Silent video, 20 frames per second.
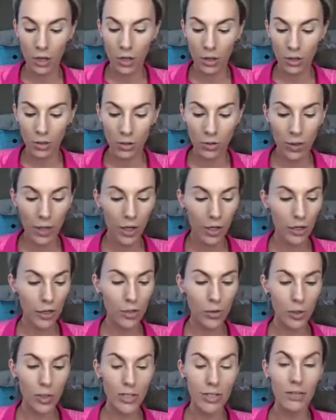You get your
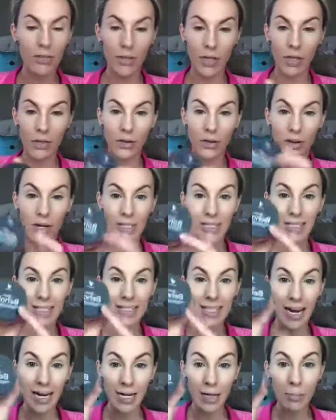choice of either a
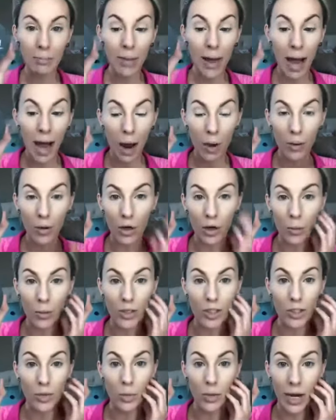setting powder, which
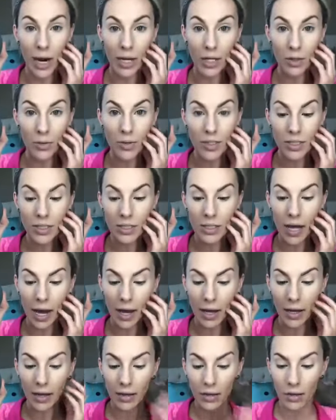is what I use
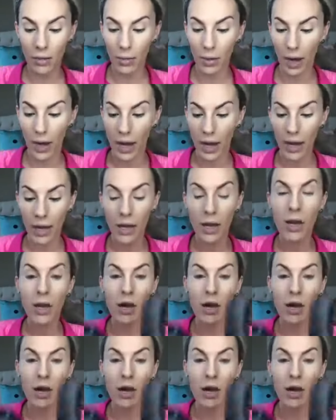today, okay?